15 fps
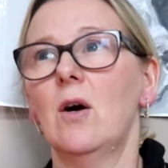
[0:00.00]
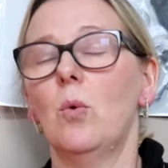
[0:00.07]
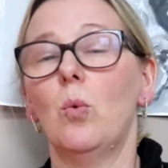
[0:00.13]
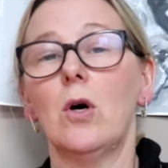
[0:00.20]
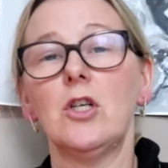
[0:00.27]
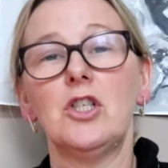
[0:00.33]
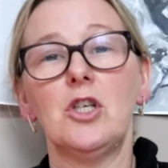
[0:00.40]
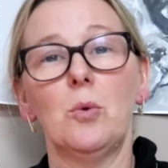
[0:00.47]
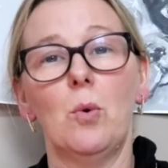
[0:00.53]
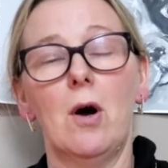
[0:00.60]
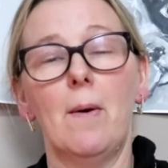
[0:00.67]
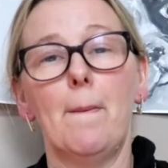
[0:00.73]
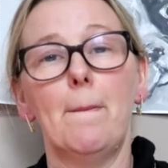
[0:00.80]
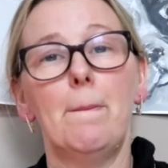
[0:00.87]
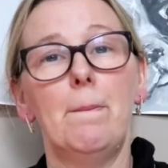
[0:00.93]

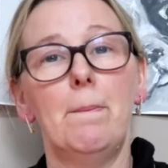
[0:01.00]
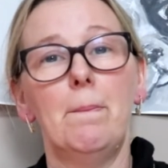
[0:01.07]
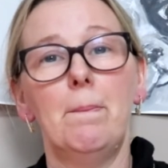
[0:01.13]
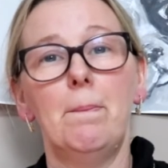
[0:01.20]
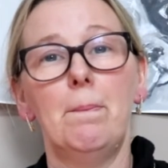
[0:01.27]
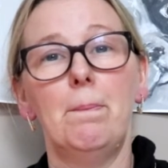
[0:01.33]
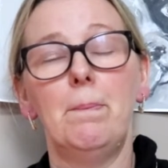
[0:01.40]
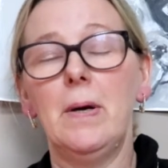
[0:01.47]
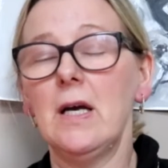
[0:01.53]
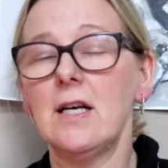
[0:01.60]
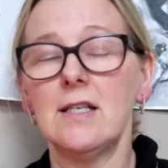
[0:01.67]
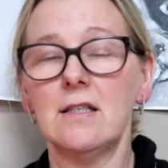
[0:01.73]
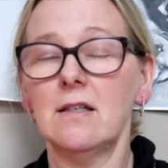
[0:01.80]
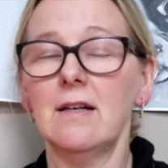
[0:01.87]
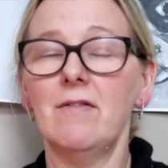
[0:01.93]
one-to-one
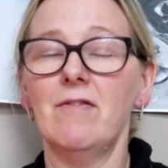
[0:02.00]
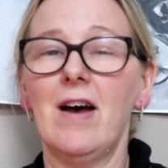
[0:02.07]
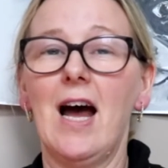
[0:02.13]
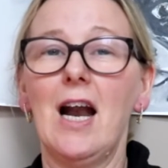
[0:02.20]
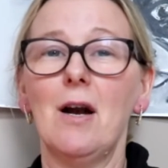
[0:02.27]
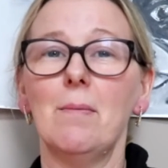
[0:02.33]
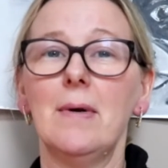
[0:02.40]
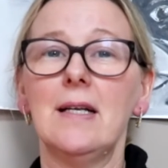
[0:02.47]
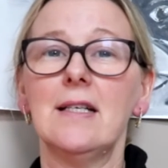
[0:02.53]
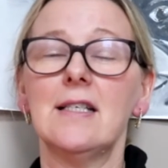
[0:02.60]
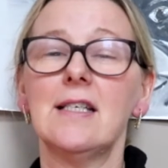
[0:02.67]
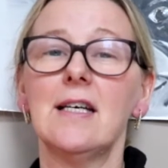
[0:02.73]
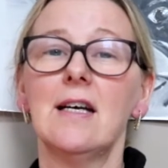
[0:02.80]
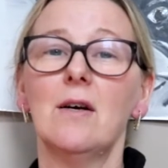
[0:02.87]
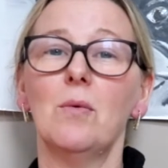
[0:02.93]
personal
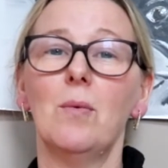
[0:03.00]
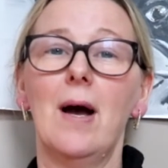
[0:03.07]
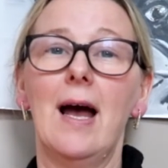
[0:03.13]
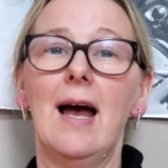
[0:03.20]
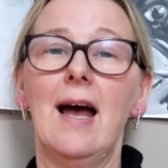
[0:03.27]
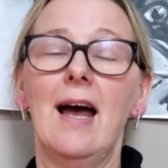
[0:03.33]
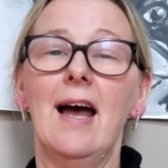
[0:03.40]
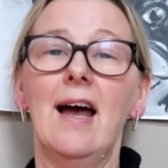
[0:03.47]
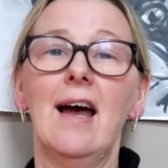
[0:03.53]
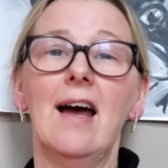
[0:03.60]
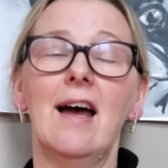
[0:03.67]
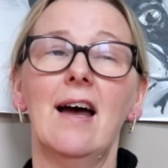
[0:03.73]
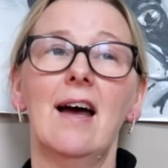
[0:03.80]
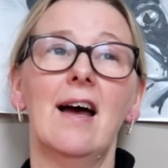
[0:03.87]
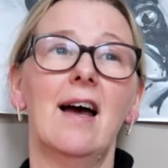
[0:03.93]
environment
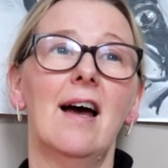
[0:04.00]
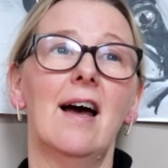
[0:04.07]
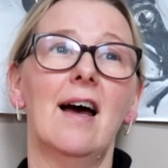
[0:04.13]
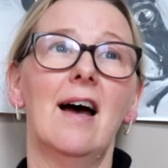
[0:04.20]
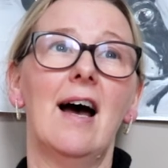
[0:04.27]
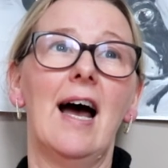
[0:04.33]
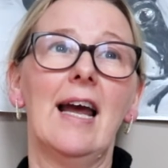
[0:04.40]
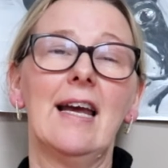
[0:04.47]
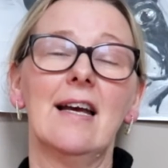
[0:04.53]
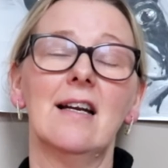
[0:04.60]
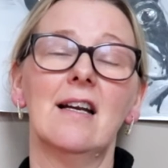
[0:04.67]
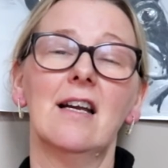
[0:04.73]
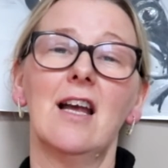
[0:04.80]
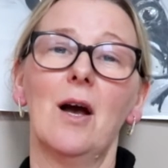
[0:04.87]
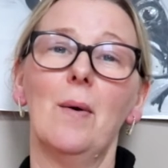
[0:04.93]
where I
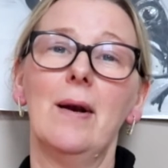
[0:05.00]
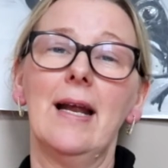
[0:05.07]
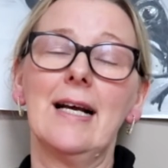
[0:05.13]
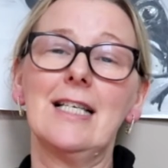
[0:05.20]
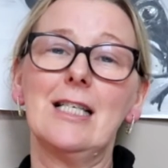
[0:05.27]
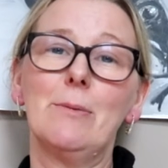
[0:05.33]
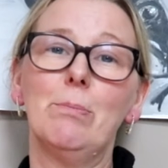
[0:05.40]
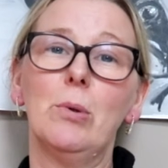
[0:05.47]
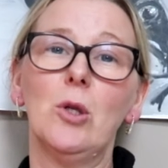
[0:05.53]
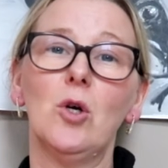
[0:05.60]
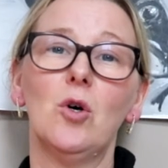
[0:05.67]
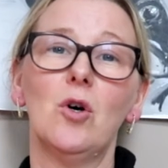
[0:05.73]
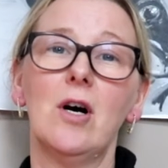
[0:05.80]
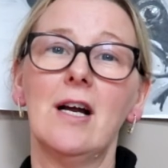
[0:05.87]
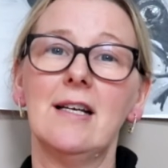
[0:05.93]
can go and
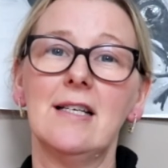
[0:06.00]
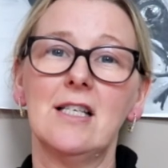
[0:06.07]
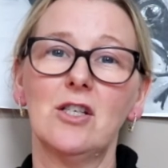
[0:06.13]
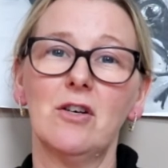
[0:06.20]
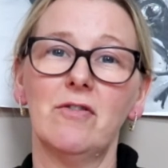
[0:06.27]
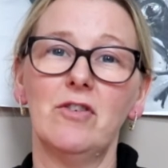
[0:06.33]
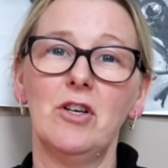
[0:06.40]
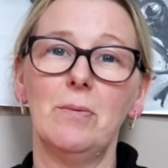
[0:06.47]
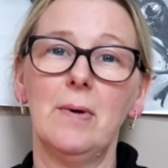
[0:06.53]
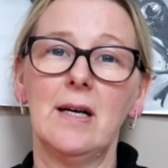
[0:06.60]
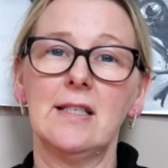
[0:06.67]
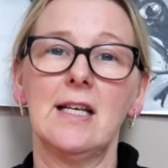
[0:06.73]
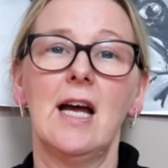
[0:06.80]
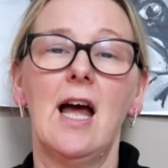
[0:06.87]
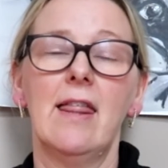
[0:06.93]
explore and discover new
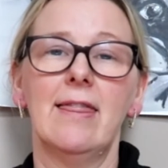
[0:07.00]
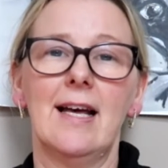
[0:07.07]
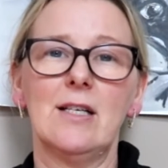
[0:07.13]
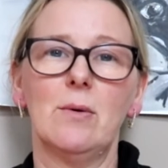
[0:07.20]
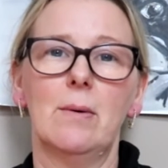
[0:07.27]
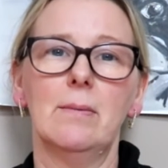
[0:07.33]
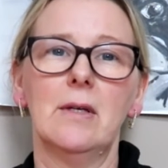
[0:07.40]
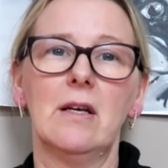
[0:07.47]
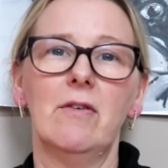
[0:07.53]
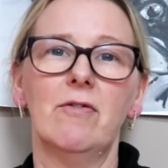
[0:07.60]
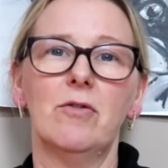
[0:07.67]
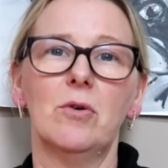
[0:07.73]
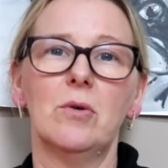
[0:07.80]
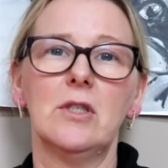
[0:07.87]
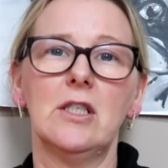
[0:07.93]
books. That's what I'm looking
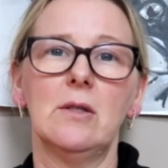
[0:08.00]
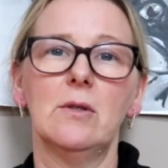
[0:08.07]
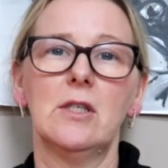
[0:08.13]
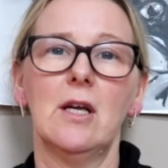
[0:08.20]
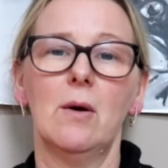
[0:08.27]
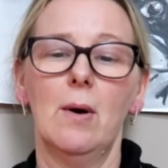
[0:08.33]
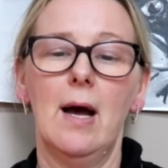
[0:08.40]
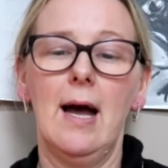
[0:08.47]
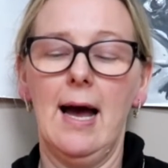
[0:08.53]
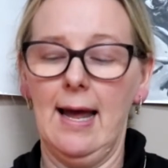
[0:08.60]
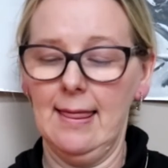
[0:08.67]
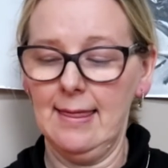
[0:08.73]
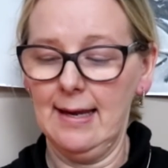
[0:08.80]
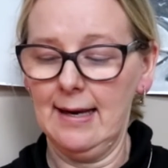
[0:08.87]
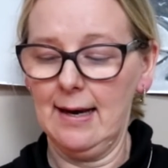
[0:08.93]
forward to. So
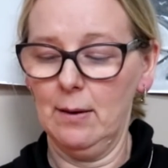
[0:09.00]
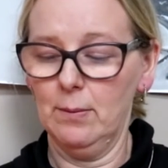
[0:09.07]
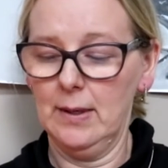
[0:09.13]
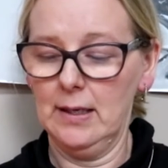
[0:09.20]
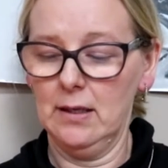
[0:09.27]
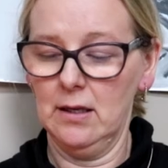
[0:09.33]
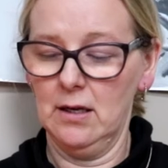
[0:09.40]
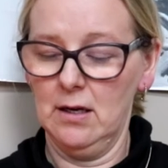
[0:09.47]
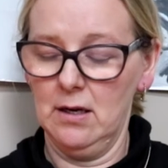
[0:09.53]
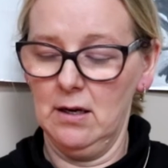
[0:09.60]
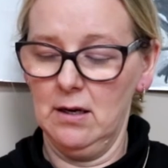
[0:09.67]
I think I will